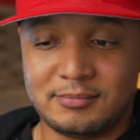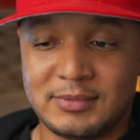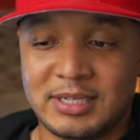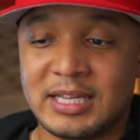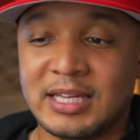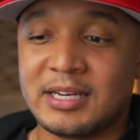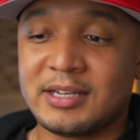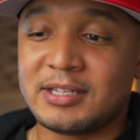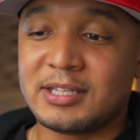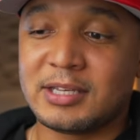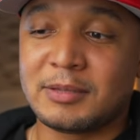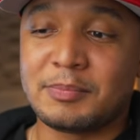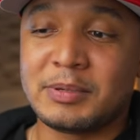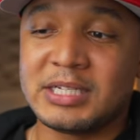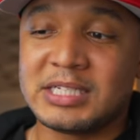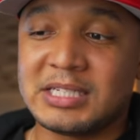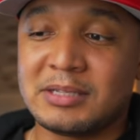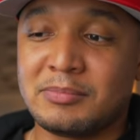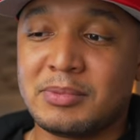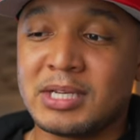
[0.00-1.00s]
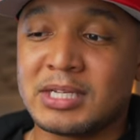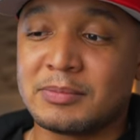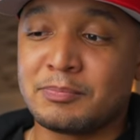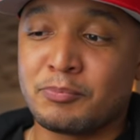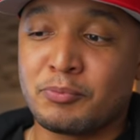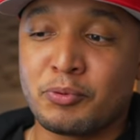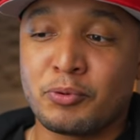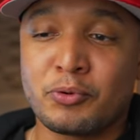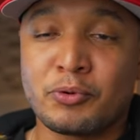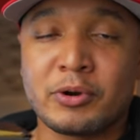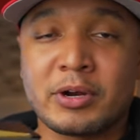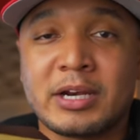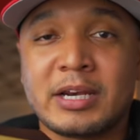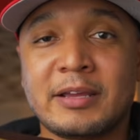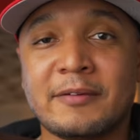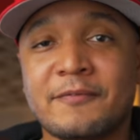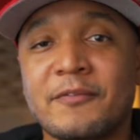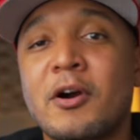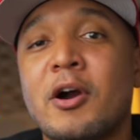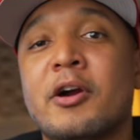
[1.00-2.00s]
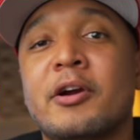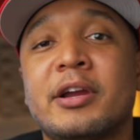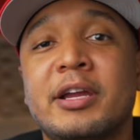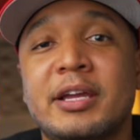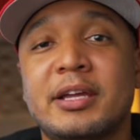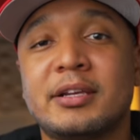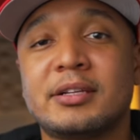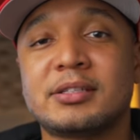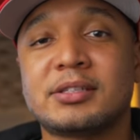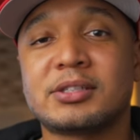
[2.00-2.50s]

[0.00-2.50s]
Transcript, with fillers: getting to the PCB is pretty far in.